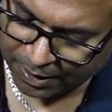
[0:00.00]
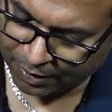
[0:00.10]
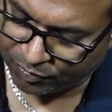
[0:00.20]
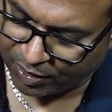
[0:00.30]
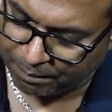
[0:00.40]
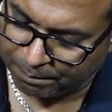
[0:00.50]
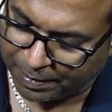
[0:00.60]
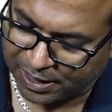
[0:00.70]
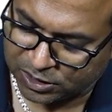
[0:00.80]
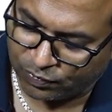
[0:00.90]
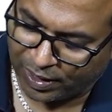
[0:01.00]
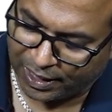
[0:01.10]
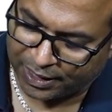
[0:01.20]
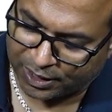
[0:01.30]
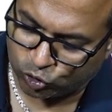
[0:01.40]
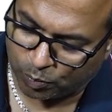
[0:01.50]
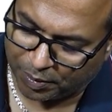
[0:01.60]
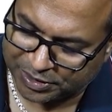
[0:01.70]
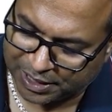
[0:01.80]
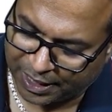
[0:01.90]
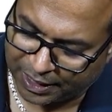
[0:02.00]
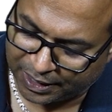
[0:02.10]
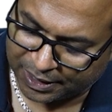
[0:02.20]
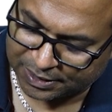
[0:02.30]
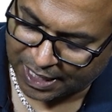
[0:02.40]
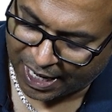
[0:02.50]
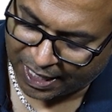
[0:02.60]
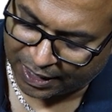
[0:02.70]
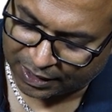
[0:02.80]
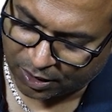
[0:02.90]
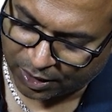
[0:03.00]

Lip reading: The impulse felt at superficial ring, it is direct